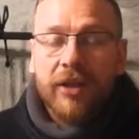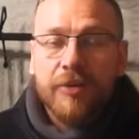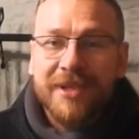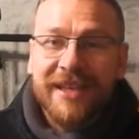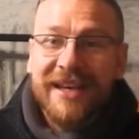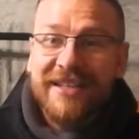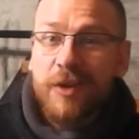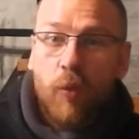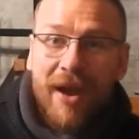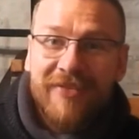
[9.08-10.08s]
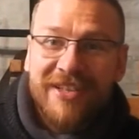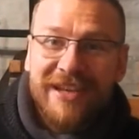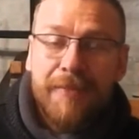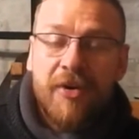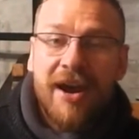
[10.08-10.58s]
Welcome to this, The Way of the
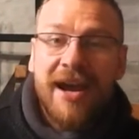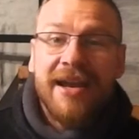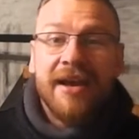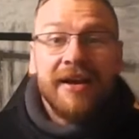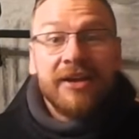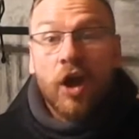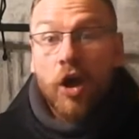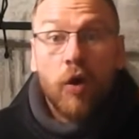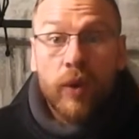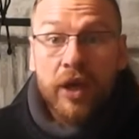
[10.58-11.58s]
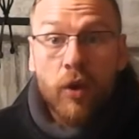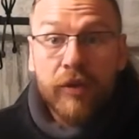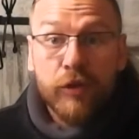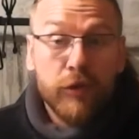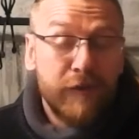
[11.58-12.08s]
Samurai. We're going
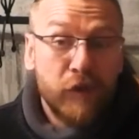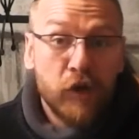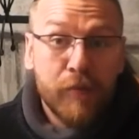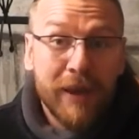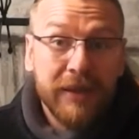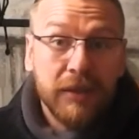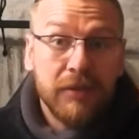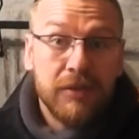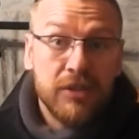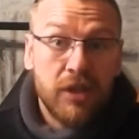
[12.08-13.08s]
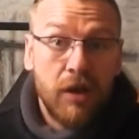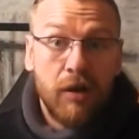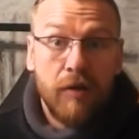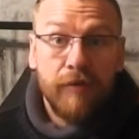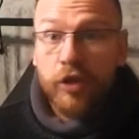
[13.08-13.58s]
through the fundamentals
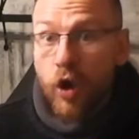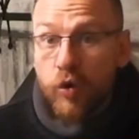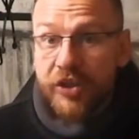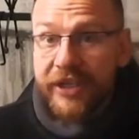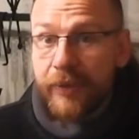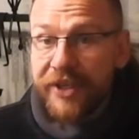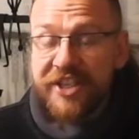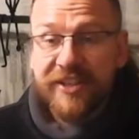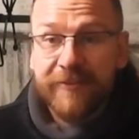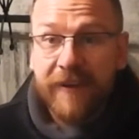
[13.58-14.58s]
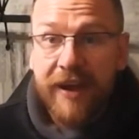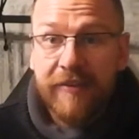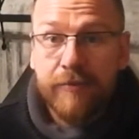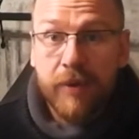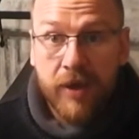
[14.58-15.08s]
of the Goshi, which is the
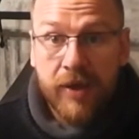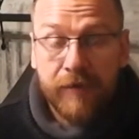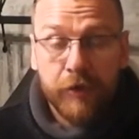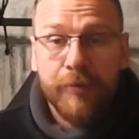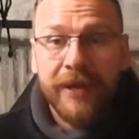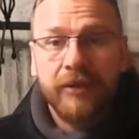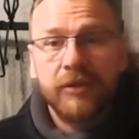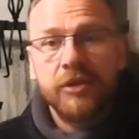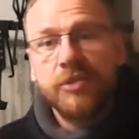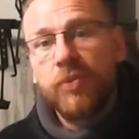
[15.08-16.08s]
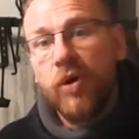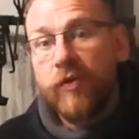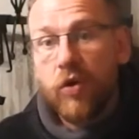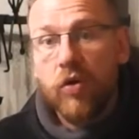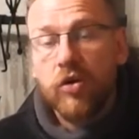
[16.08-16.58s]
five fundamentals, but
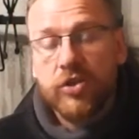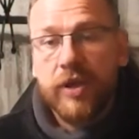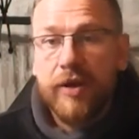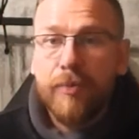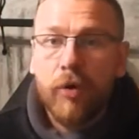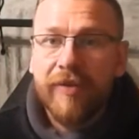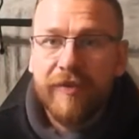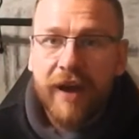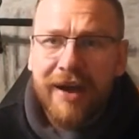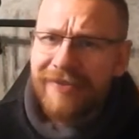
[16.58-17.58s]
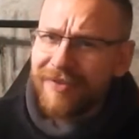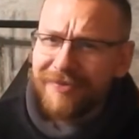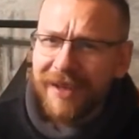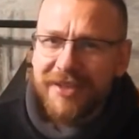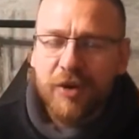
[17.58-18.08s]
of course there are more than five,
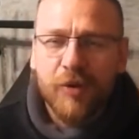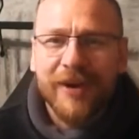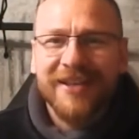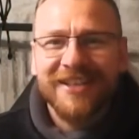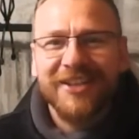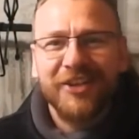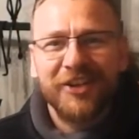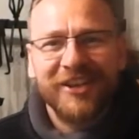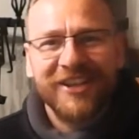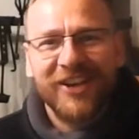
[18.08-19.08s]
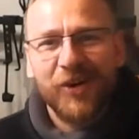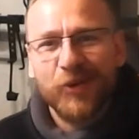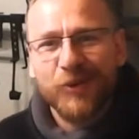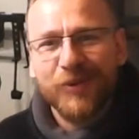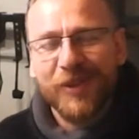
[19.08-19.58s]
as always in
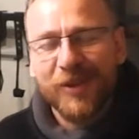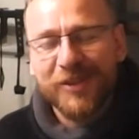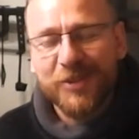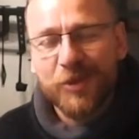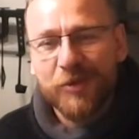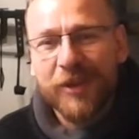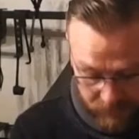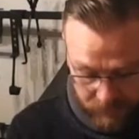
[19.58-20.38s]
old stuff.